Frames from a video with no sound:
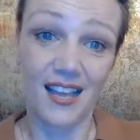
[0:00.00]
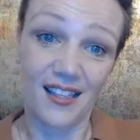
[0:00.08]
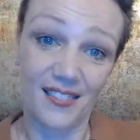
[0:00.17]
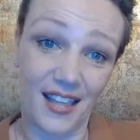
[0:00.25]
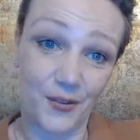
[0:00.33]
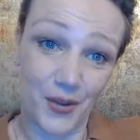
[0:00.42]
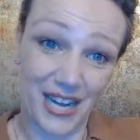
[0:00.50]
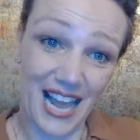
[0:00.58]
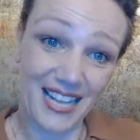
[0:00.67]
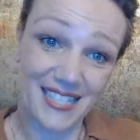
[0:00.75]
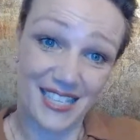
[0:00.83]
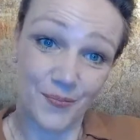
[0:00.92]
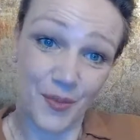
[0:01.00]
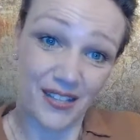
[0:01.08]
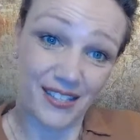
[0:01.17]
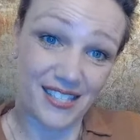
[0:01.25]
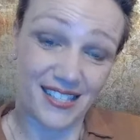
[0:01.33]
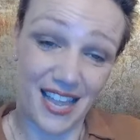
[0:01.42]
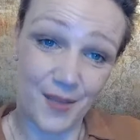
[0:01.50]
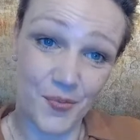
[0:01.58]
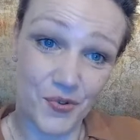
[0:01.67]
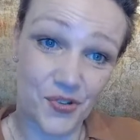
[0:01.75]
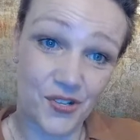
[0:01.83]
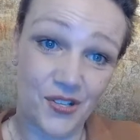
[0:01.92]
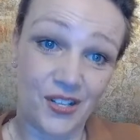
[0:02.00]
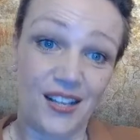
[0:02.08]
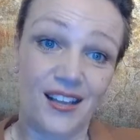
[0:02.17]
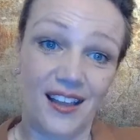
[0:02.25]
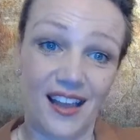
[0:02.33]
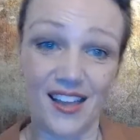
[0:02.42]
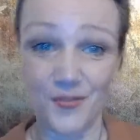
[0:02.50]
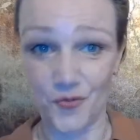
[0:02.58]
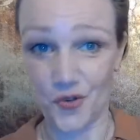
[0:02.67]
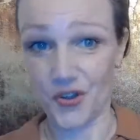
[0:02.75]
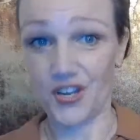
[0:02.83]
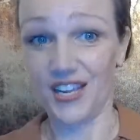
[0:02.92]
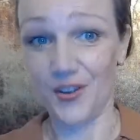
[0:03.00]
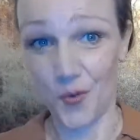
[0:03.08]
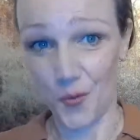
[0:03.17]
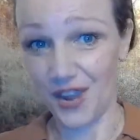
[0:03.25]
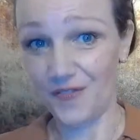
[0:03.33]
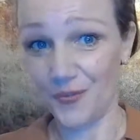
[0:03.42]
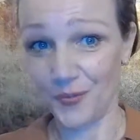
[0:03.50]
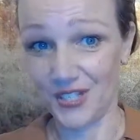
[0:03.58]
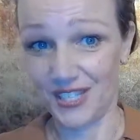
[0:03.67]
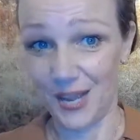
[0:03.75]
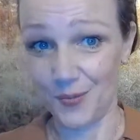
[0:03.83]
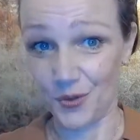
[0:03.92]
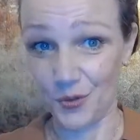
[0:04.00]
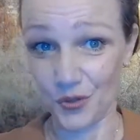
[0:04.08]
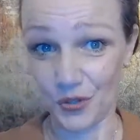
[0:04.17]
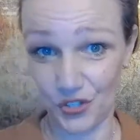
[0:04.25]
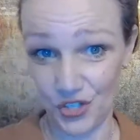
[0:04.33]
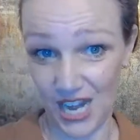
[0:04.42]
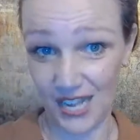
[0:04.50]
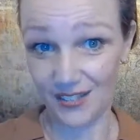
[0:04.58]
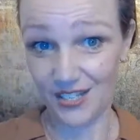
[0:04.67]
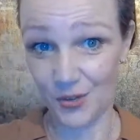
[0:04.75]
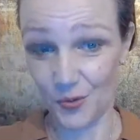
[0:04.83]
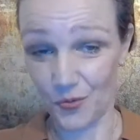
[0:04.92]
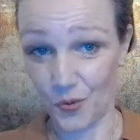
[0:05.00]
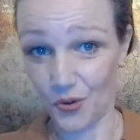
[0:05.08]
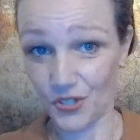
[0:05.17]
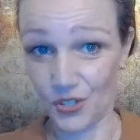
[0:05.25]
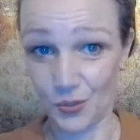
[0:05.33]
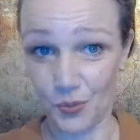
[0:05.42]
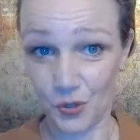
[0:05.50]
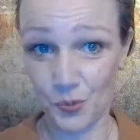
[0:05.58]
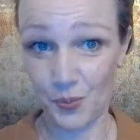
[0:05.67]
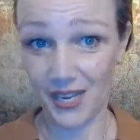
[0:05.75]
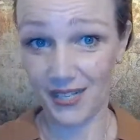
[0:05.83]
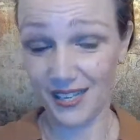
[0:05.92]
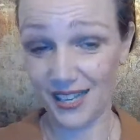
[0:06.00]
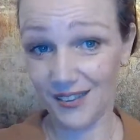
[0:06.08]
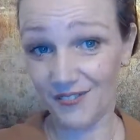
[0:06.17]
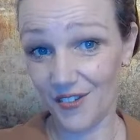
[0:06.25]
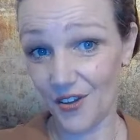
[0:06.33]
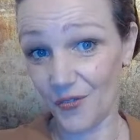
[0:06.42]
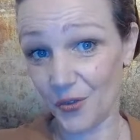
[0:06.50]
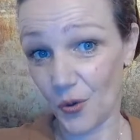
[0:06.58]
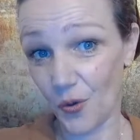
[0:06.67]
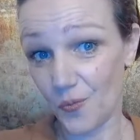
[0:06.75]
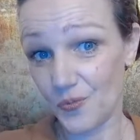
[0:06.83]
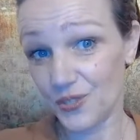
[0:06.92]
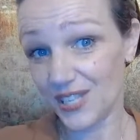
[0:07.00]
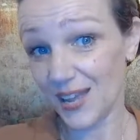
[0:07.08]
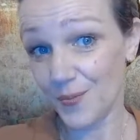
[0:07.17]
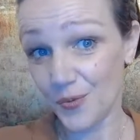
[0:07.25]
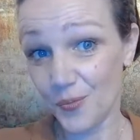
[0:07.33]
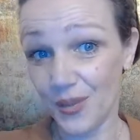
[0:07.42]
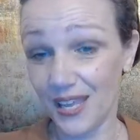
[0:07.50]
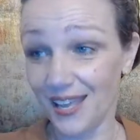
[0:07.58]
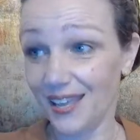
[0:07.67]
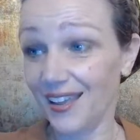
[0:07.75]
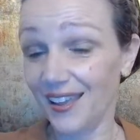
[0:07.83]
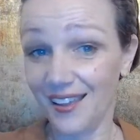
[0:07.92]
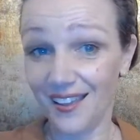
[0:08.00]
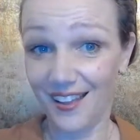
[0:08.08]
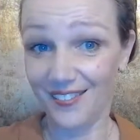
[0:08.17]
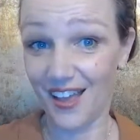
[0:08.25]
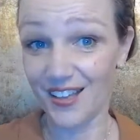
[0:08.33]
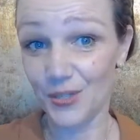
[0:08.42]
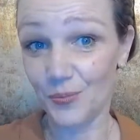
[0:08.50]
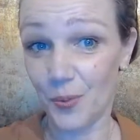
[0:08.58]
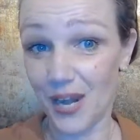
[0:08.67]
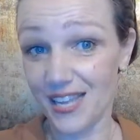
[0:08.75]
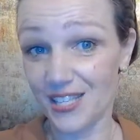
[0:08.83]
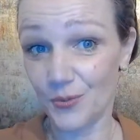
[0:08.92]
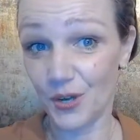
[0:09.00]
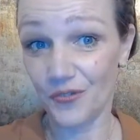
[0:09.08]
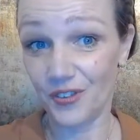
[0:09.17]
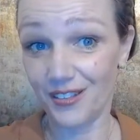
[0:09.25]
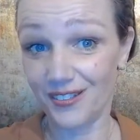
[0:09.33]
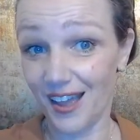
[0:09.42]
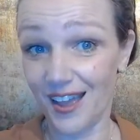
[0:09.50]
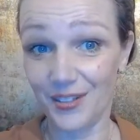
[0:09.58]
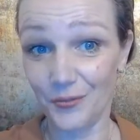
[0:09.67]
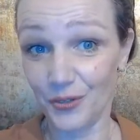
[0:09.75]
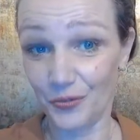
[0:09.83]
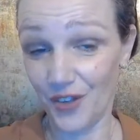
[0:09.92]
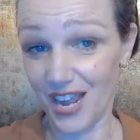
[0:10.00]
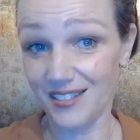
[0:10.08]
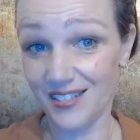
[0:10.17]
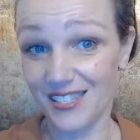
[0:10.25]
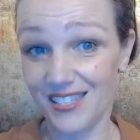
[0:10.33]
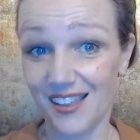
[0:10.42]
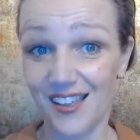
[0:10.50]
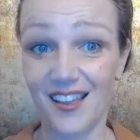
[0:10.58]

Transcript: than relaxing by the stable and working away from the stable. You want to change the horse's perspective of the stable being a nice place where we dine with friends